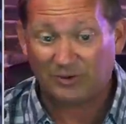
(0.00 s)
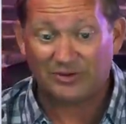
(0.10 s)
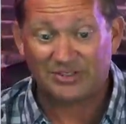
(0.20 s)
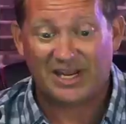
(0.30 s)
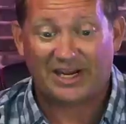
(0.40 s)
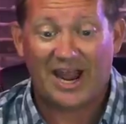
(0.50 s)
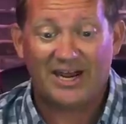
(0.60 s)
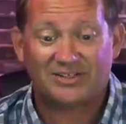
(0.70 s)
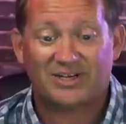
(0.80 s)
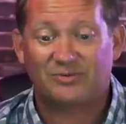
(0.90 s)
The real estate
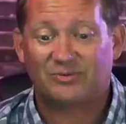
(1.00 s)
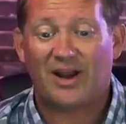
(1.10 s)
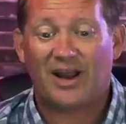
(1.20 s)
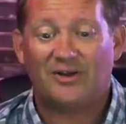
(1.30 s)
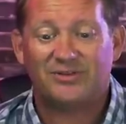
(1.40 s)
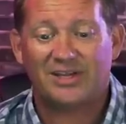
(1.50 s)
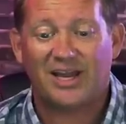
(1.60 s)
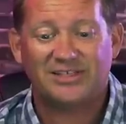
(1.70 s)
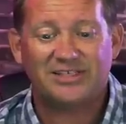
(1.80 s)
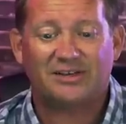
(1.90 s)
guy just comes right out and says,